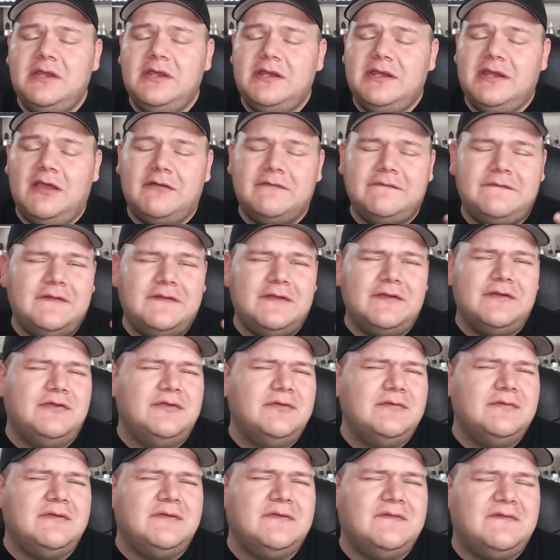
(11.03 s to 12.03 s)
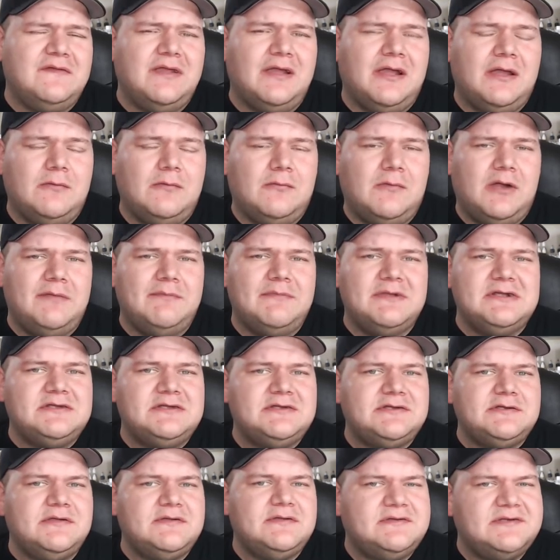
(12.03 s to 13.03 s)
Now, if you're new to DIY, make
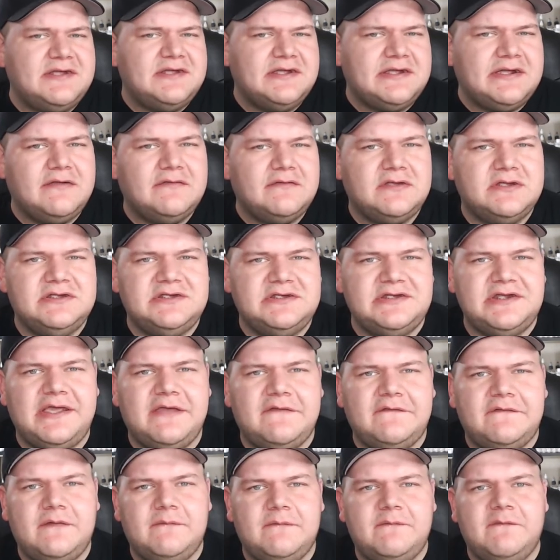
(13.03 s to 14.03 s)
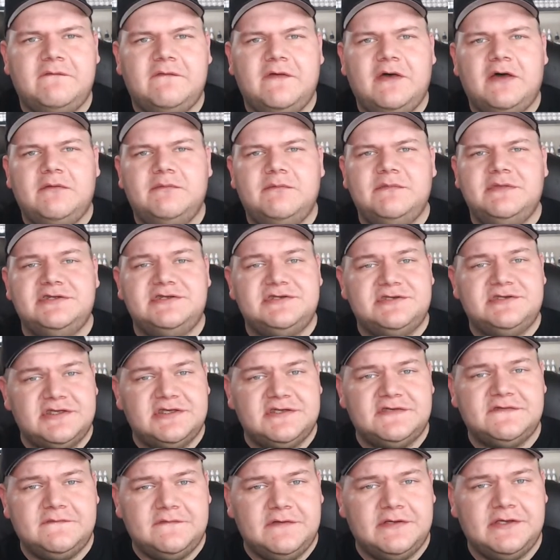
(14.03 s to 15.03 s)
sure you check out the JFM Development
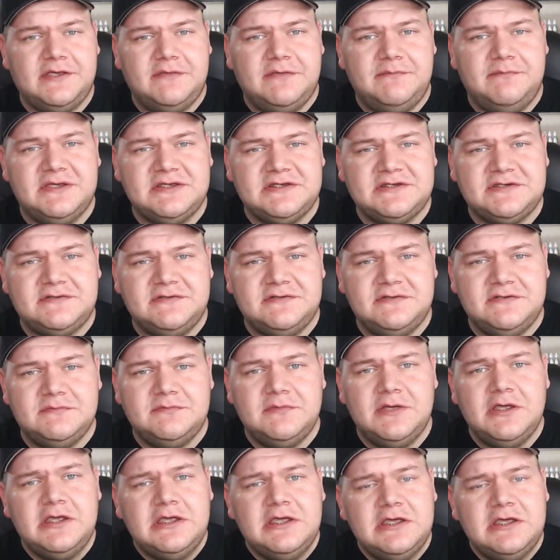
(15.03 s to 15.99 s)
Just Friggin' Mix group.